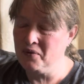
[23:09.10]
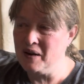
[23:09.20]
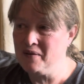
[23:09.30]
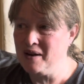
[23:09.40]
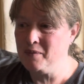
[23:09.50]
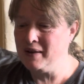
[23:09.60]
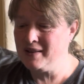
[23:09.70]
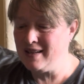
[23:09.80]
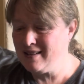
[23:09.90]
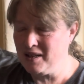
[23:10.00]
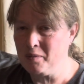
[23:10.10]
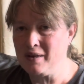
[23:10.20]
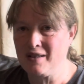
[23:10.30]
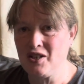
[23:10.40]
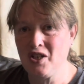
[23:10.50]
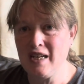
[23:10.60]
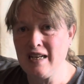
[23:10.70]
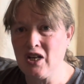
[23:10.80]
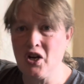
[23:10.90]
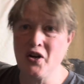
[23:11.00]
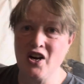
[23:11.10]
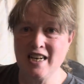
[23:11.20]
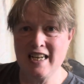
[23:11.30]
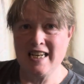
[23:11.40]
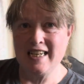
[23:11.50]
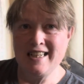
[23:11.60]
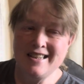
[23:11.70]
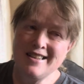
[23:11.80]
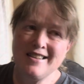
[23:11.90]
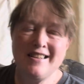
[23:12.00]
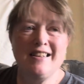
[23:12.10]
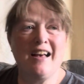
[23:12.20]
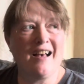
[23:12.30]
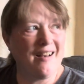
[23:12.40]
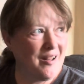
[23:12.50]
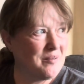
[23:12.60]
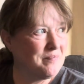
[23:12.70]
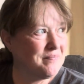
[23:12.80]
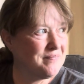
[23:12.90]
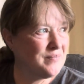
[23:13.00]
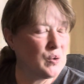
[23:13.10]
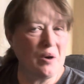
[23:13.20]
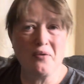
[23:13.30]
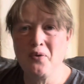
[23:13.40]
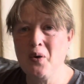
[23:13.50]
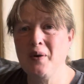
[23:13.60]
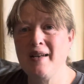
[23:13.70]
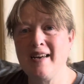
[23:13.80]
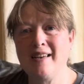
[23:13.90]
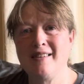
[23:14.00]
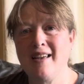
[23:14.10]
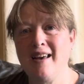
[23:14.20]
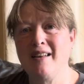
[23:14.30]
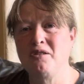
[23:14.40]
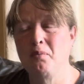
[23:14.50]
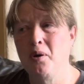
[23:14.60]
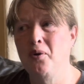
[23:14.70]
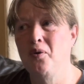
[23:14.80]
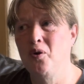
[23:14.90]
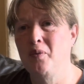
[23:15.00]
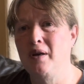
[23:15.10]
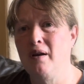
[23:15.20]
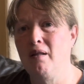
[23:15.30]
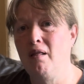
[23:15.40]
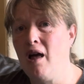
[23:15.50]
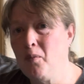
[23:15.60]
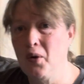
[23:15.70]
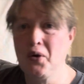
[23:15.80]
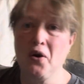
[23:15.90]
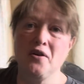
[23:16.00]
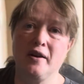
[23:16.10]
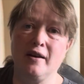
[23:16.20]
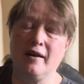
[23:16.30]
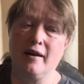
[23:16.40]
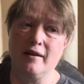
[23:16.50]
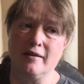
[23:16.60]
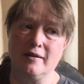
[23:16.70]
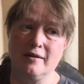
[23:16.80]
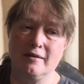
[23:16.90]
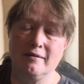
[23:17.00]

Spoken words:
very, very busy. A little bit of stitching, a lot of gardening. Going forward, like I said, it's probably going to be a lot more gardening and